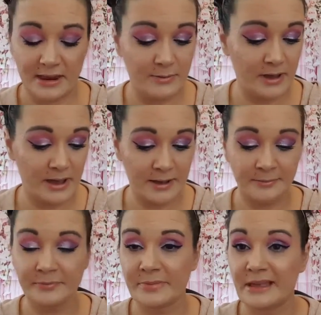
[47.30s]
anyway,
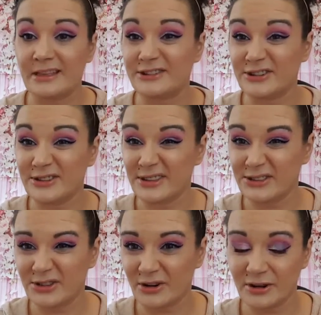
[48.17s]
let's just get
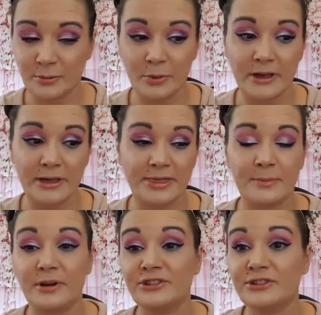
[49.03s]
started with the
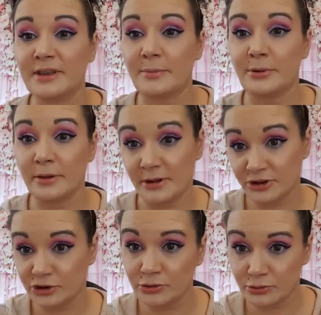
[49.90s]
brushes I pretty
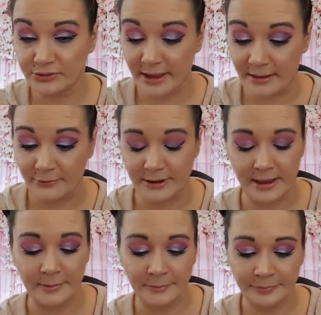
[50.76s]
much use every
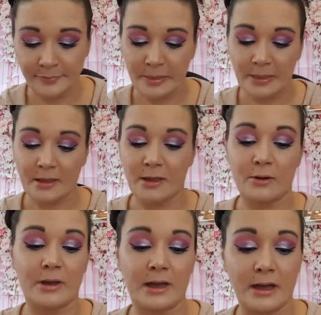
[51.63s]
day.
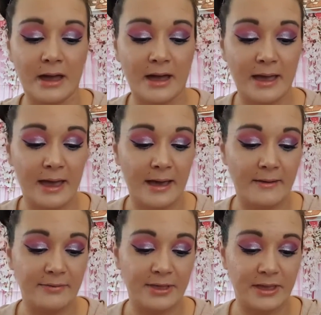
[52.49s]
Okay, I
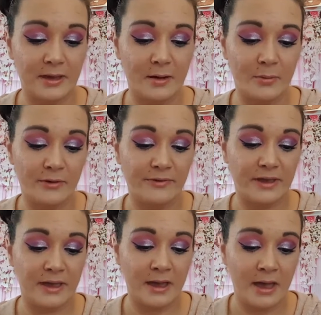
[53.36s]
have the
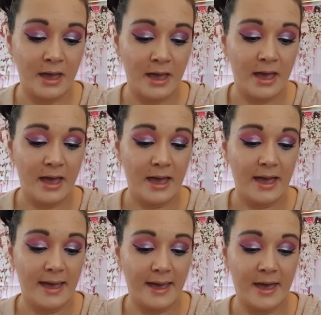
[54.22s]
Morphe
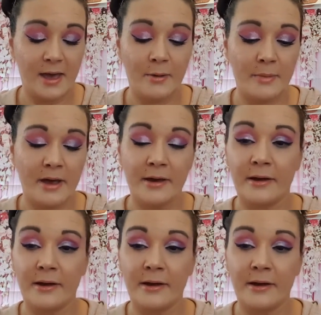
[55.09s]
M